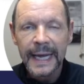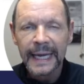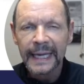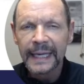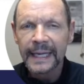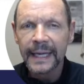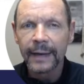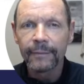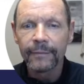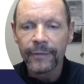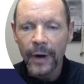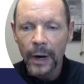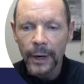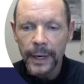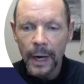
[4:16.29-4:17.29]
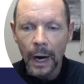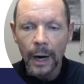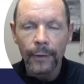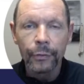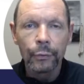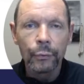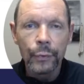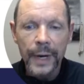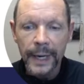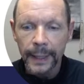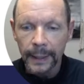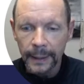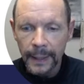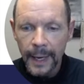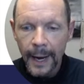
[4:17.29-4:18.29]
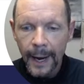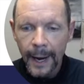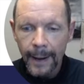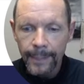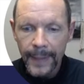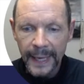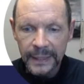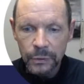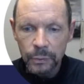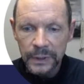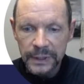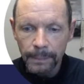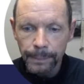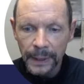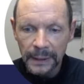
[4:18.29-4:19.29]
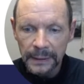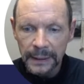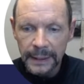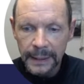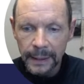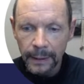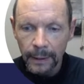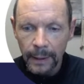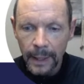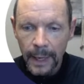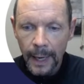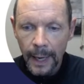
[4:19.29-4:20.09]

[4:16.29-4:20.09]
it can get very arthritic. And that's what's depicted here.